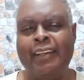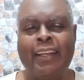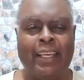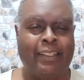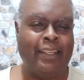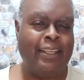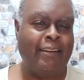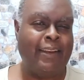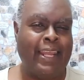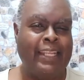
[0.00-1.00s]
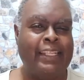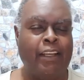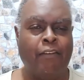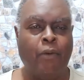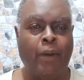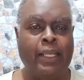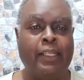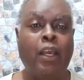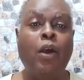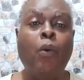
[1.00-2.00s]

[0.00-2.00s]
connects to the internet several ways.